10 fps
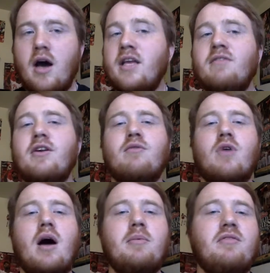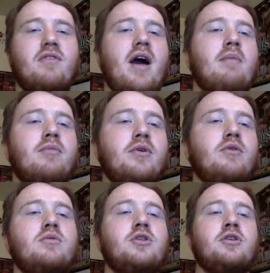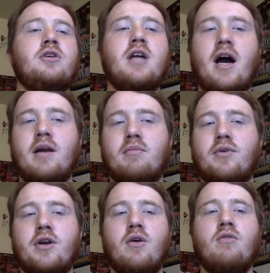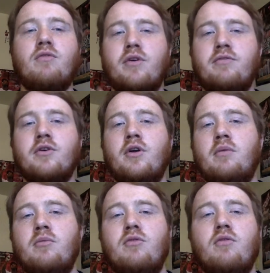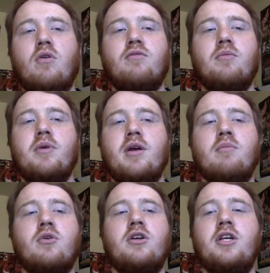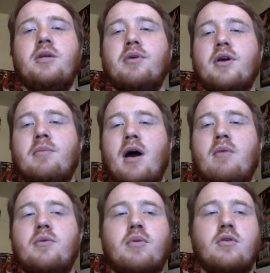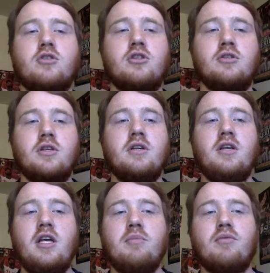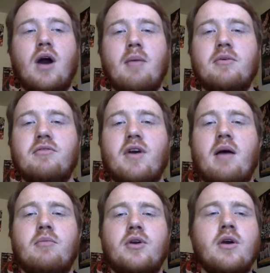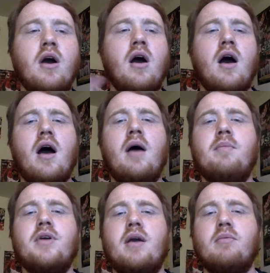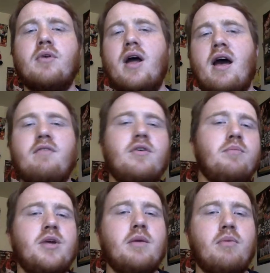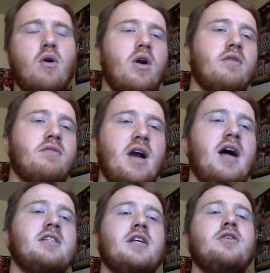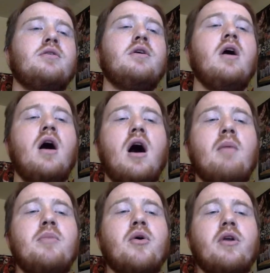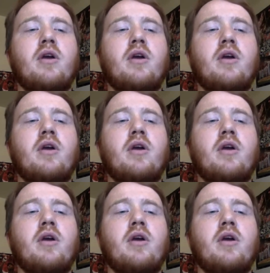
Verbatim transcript: even in Robby Fabbri, who was a good guy to bring over. If you're going to move on from him or keep him, I would personally keep Robby Fabbri. and be able to have him be a part of guys that you're building